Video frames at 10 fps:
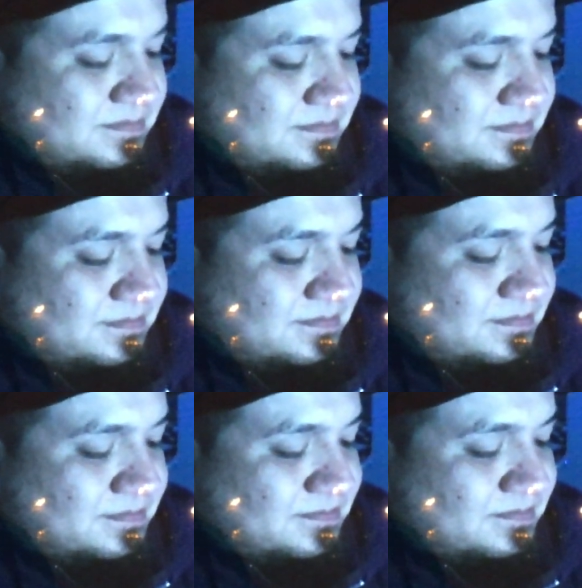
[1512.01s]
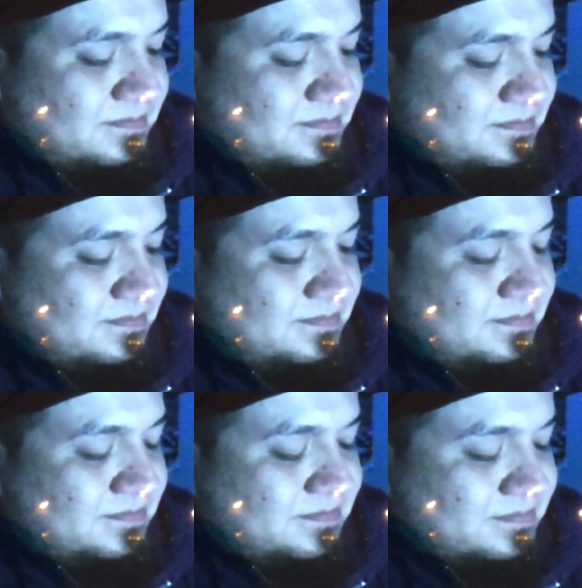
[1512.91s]
And then I said the woodiness
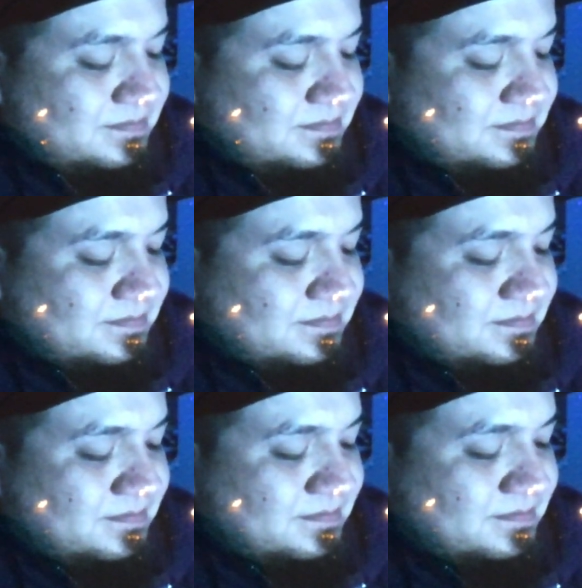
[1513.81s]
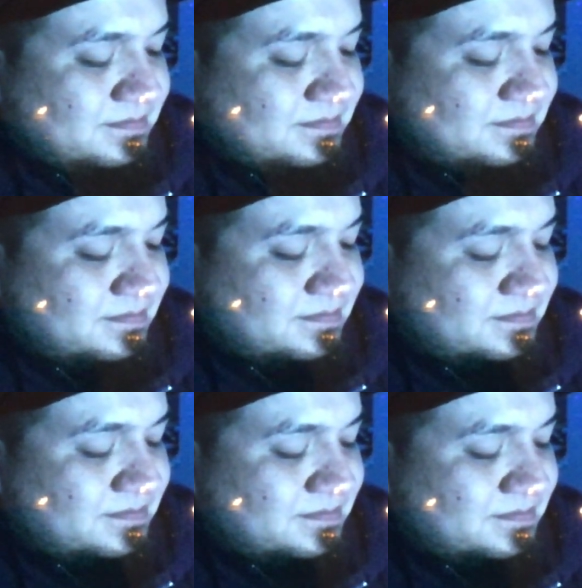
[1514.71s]
does have a sweetness. So
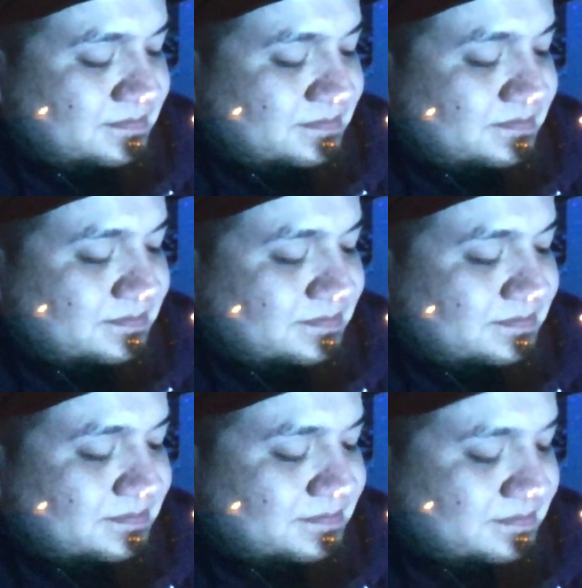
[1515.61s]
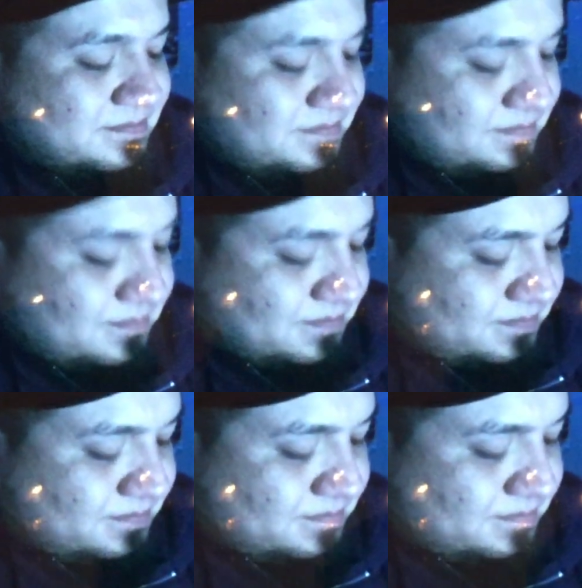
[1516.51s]
literally in every hit, and this
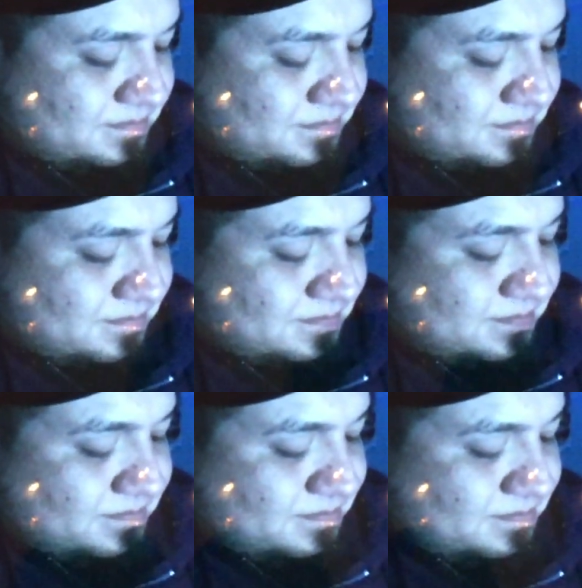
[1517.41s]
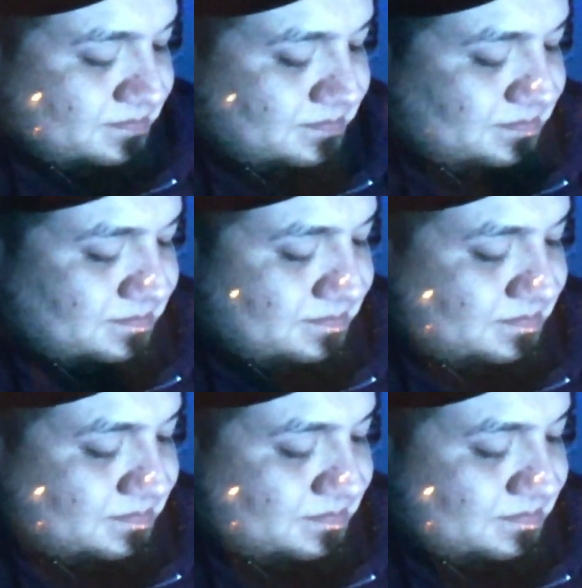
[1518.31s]
is through an ash catcher as well.
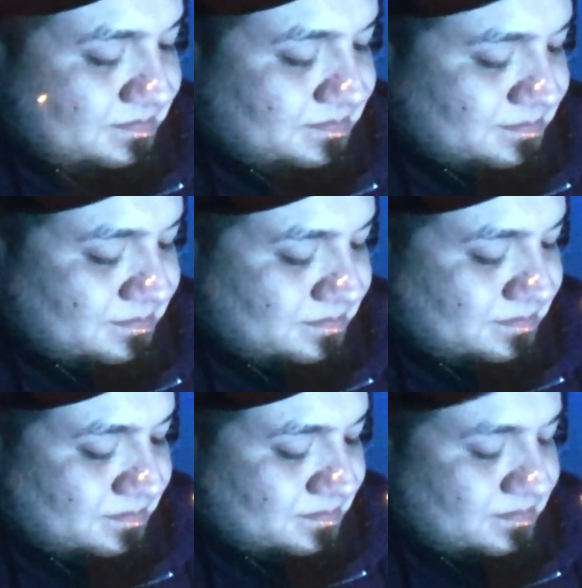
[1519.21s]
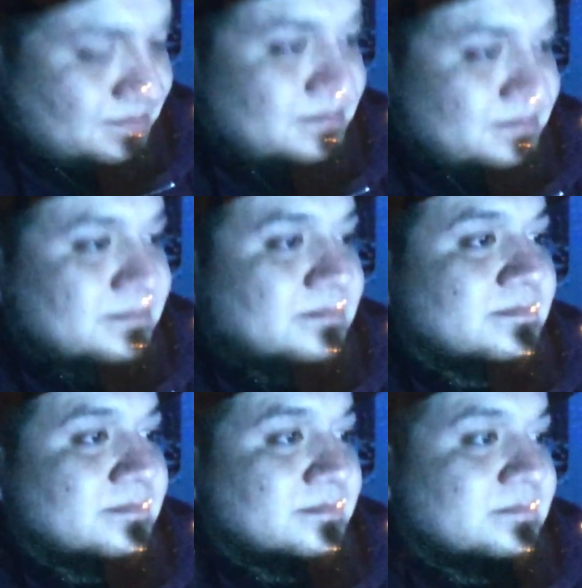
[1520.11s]
You know what I'm saying? Flavors
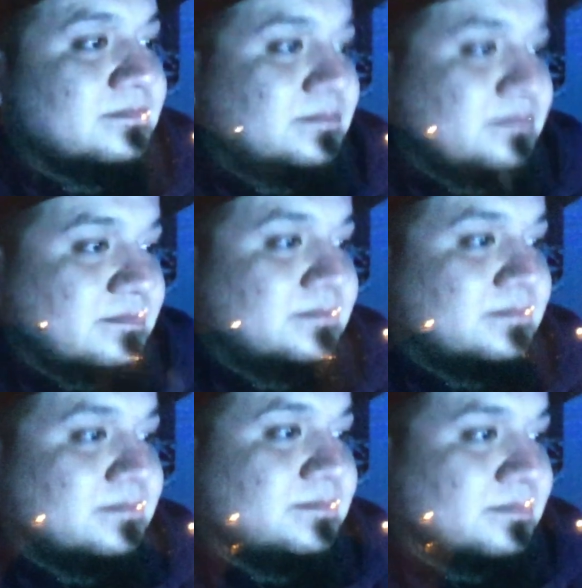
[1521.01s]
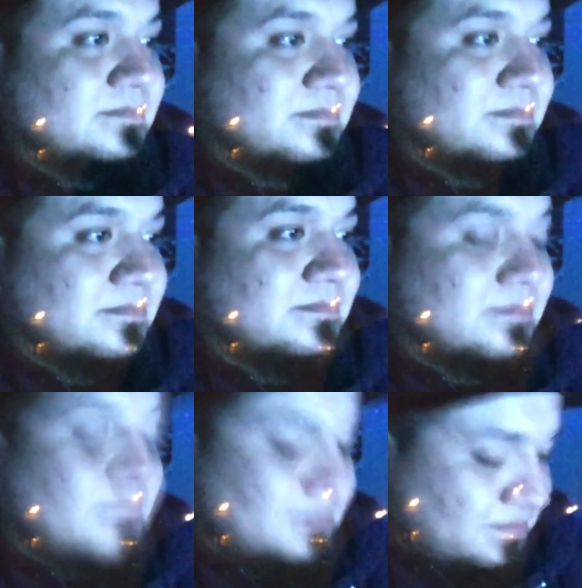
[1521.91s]
not being lacked. You know what I'm saying? I'm
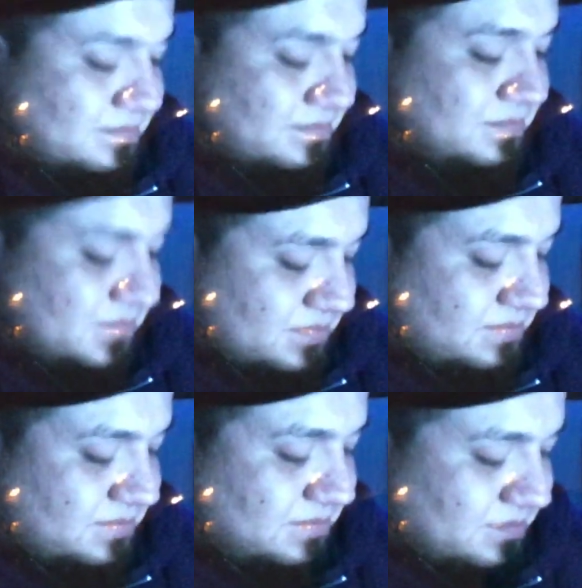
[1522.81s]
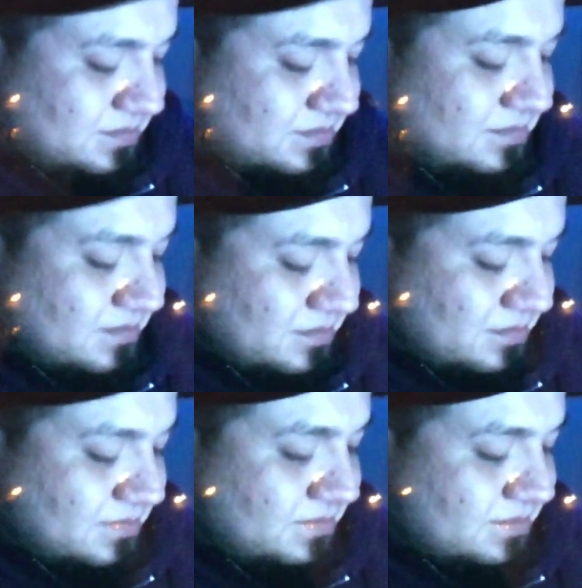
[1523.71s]
definitely not missing out on anything.
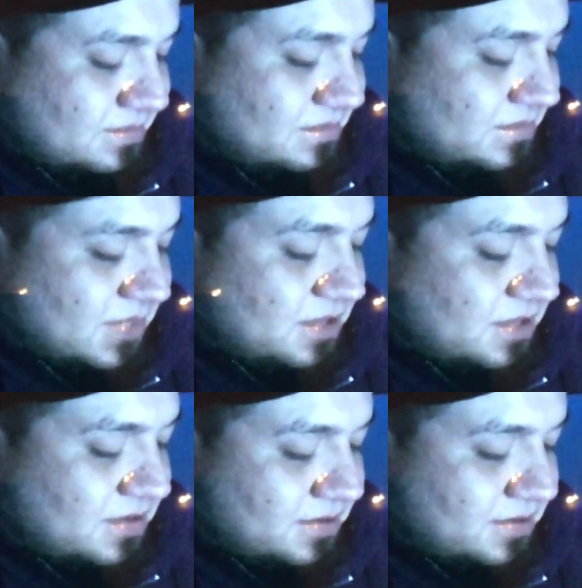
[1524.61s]
And